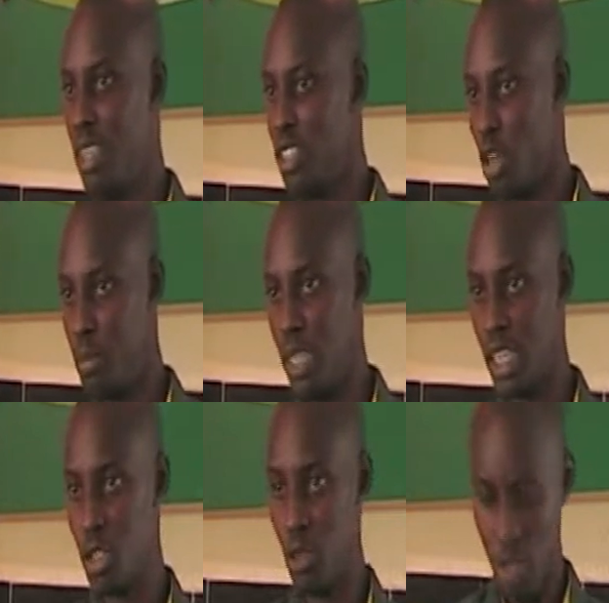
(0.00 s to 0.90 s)

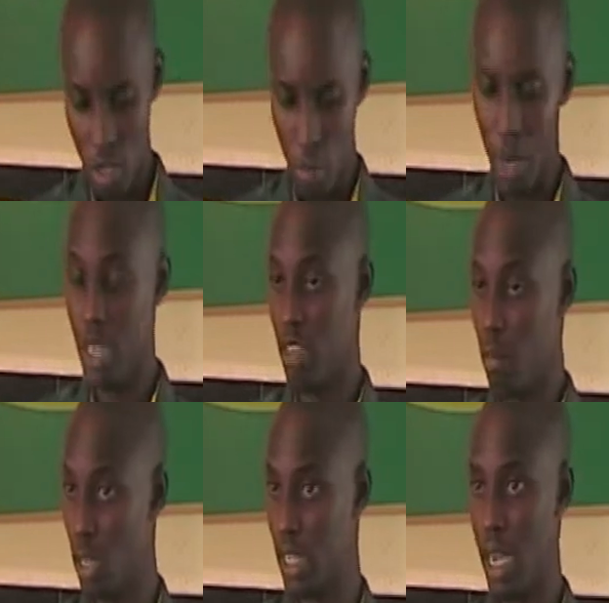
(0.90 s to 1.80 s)
subjection. Number one, they
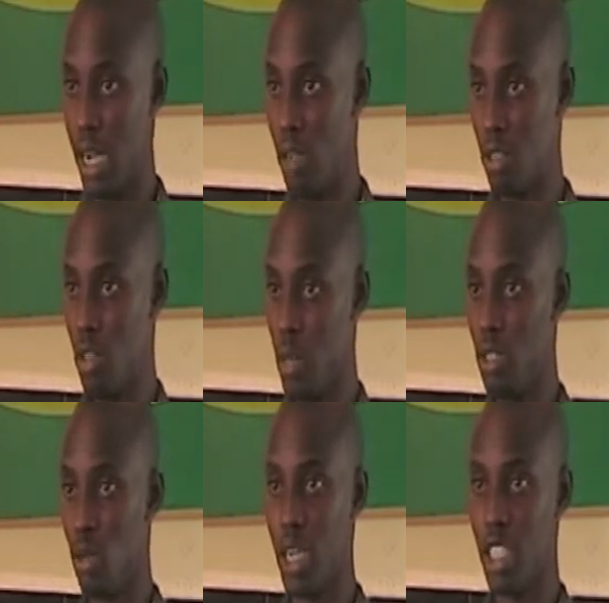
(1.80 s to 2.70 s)
block the accounts,
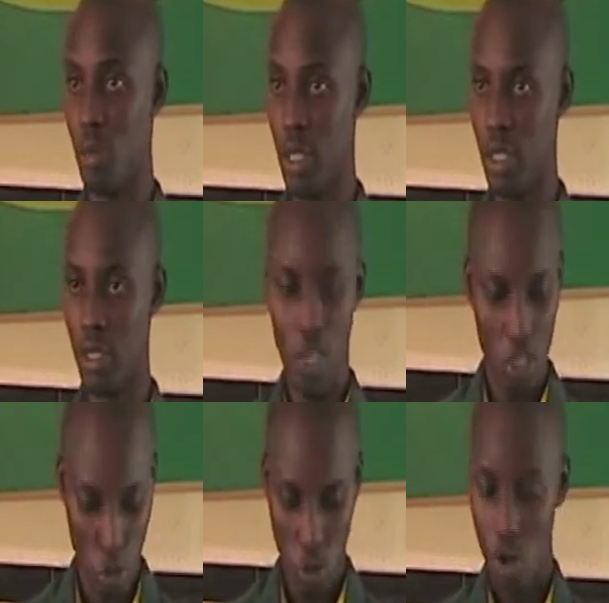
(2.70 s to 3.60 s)
nobody could get money.
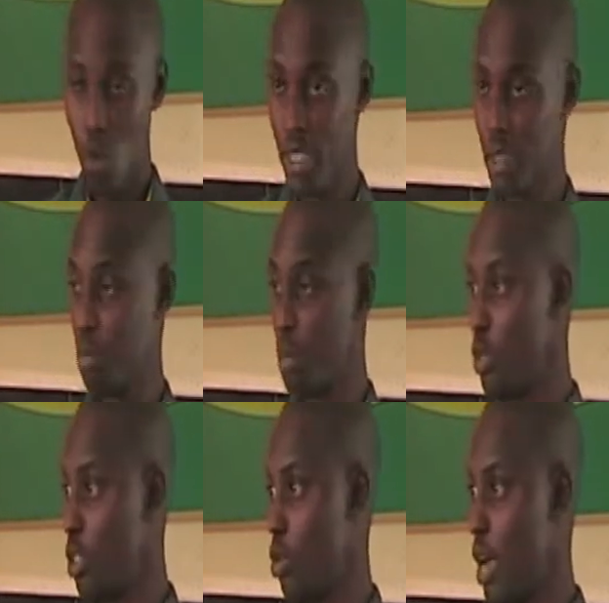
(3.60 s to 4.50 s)
So what
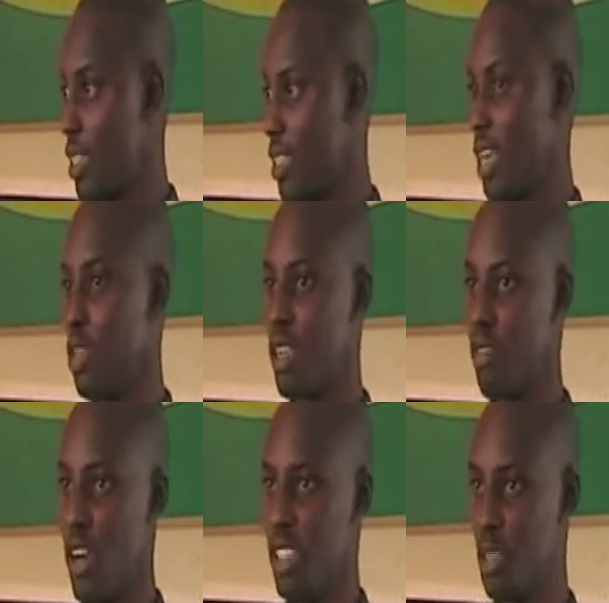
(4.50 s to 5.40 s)
people used to ask is that, look, if
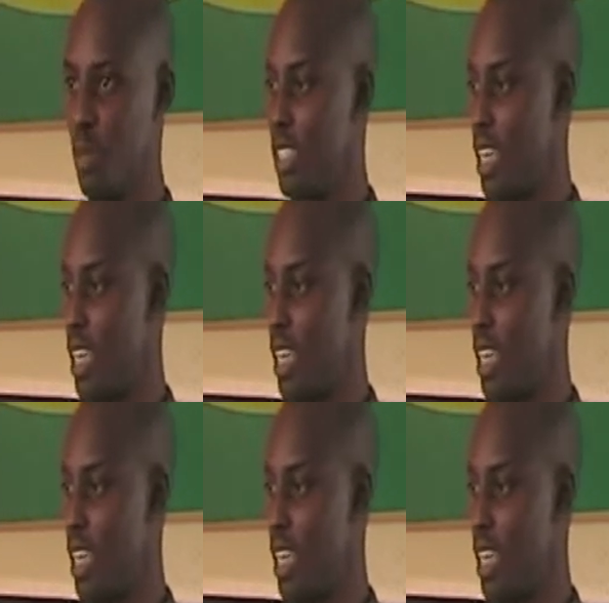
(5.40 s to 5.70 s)
all this money